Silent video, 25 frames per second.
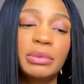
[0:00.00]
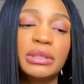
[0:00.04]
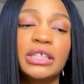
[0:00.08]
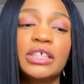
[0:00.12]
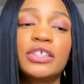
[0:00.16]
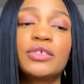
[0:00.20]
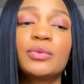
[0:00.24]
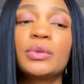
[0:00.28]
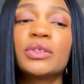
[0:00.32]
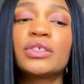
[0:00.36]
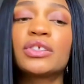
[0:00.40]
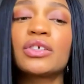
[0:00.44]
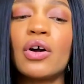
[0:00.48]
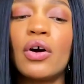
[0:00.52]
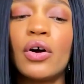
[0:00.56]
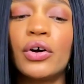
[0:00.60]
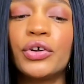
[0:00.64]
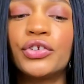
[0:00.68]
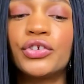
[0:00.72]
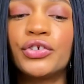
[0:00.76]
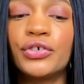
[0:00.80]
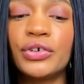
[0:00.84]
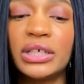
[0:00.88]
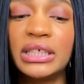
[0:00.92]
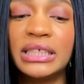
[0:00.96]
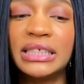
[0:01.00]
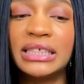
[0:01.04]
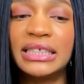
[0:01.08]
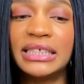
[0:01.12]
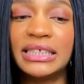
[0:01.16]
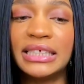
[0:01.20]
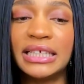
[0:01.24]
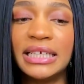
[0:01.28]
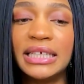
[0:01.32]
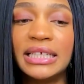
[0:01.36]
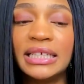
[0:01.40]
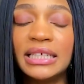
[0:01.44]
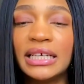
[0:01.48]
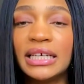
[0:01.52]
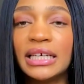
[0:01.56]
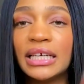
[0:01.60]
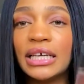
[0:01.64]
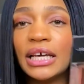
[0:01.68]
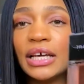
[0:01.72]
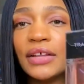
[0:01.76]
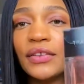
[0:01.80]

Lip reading: But this one's called Transcend.